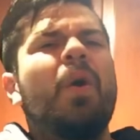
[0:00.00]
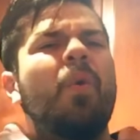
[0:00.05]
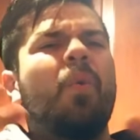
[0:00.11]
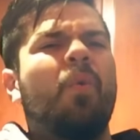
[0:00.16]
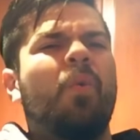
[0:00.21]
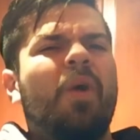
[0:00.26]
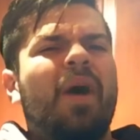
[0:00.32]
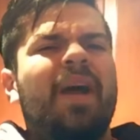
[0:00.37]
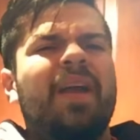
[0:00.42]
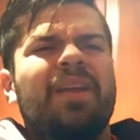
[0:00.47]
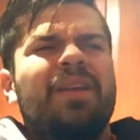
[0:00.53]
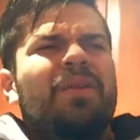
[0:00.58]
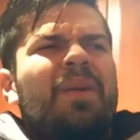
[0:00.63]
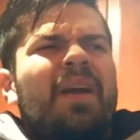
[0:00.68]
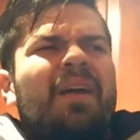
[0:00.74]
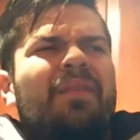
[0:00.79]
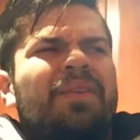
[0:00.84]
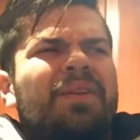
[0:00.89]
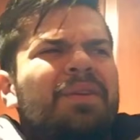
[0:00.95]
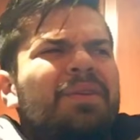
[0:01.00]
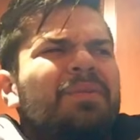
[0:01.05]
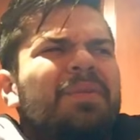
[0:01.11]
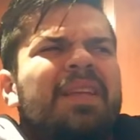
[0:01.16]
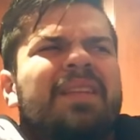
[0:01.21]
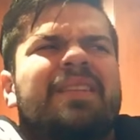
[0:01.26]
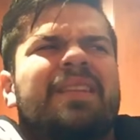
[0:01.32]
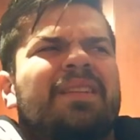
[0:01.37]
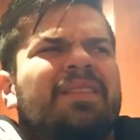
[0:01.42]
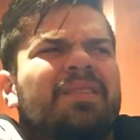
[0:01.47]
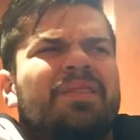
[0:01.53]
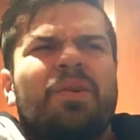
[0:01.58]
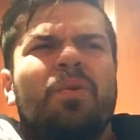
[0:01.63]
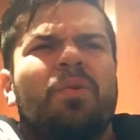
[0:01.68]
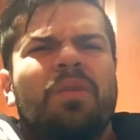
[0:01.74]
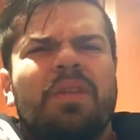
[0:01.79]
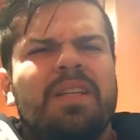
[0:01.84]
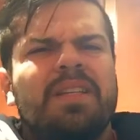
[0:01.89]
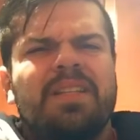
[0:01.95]
Why do you have to do that? That's so
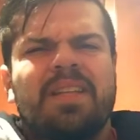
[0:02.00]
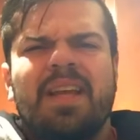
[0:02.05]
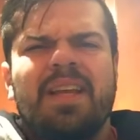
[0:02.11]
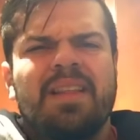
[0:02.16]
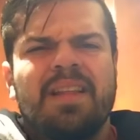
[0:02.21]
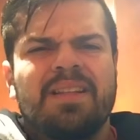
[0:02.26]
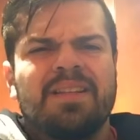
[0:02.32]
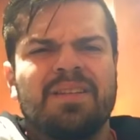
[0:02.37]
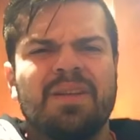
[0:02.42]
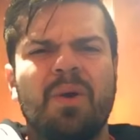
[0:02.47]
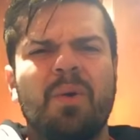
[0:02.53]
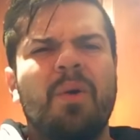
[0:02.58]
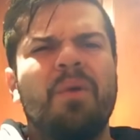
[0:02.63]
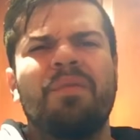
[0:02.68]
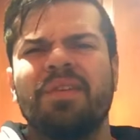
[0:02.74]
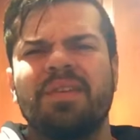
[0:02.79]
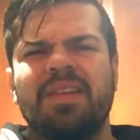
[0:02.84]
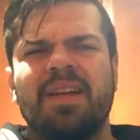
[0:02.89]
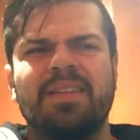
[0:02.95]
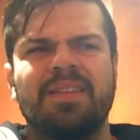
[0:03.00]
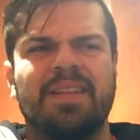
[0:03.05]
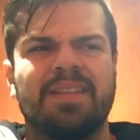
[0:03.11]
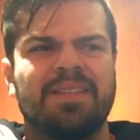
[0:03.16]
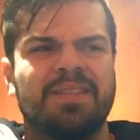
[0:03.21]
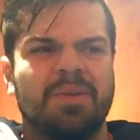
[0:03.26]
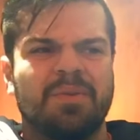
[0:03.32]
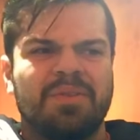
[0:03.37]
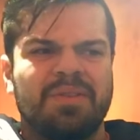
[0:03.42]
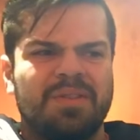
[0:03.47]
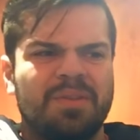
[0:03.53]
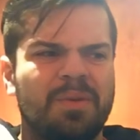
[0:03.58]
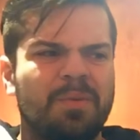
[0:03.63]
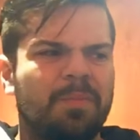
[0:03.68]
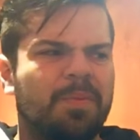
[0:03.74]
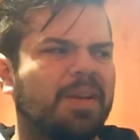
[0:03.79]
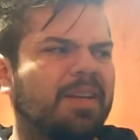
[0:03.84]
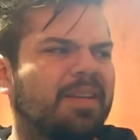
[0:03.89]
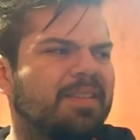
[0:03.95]
cliche, that's so overdone, that's so stupid.